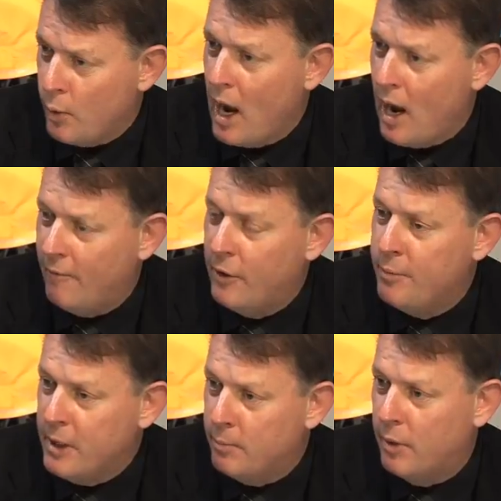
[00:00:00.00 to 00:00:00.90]
we have the
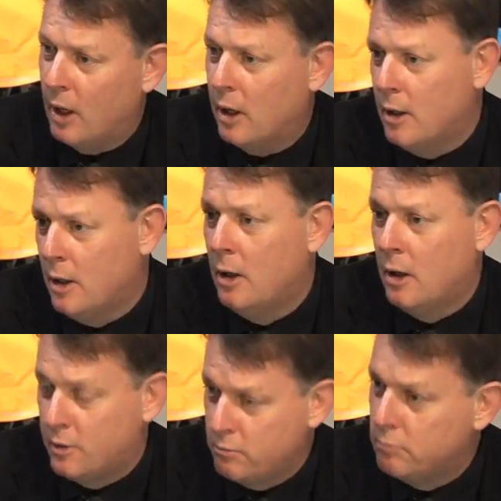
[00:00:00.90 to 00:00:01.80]
people
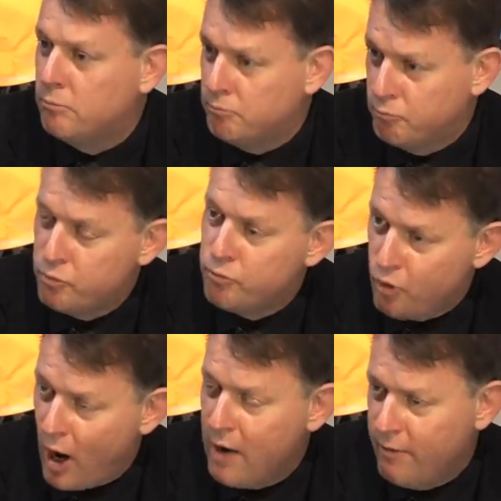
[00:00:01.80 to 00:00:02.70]

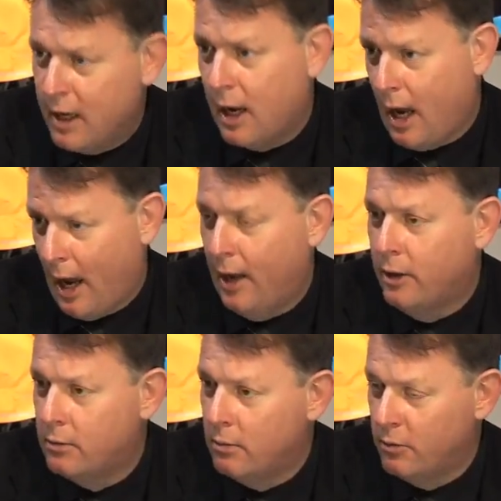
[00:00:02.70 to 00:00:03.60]
driving and
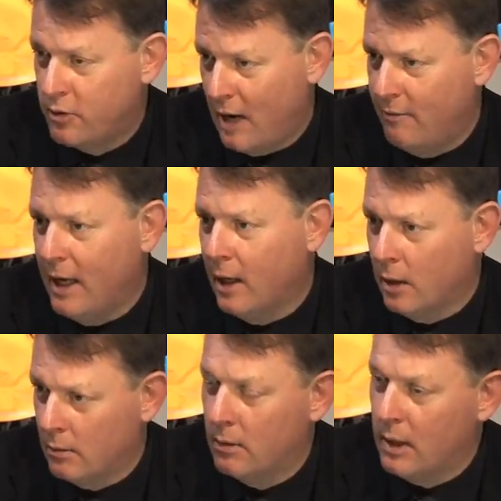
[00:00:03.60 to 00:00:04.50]
traveling
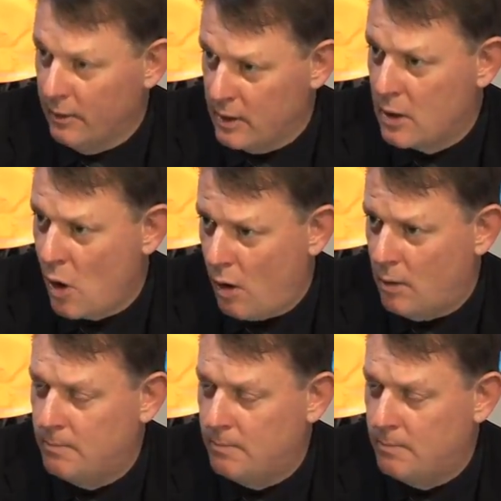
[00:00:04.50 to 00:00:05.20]
in the car.